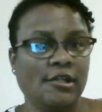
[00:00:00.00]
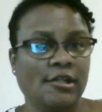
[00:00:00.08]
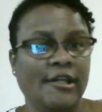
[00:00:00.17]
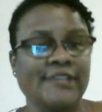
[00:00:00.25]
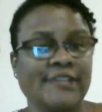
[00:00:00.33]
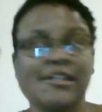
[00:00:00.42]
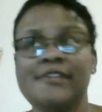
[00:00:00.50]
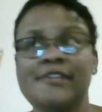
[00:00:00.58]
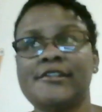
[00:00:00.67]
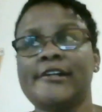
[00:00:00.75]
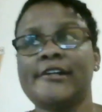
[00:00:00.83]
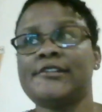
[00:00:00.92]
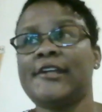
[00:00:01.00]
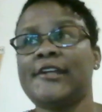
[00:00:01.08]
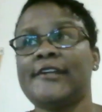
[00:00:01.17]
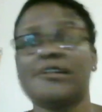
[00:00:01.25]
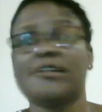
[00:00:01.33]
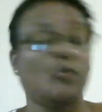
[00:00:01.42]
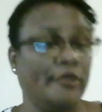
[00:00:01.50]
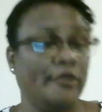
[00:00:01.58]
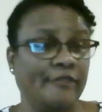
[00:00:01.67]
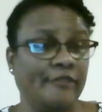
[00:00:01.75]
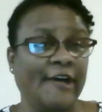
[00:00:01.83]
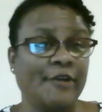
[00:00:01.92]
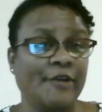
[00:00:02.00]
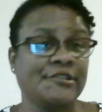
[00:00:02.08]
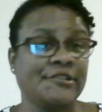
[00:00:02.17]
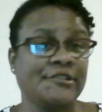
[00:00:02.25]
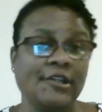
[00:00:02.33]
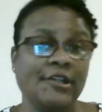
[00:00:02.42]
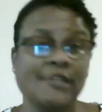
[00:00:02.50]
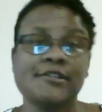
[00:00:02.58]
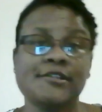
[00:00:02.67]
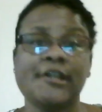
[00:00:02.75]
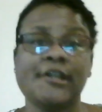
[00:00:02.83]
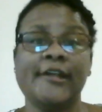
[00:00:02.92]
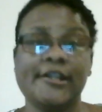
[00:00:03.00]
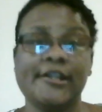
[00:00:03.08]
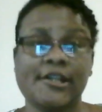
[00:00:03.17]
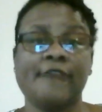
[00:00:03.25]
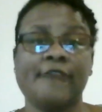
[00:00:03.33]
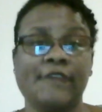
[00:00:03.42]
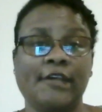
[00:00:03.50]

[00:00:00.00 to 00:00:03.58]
It's easier to get the coronavirus than it is to get HIV.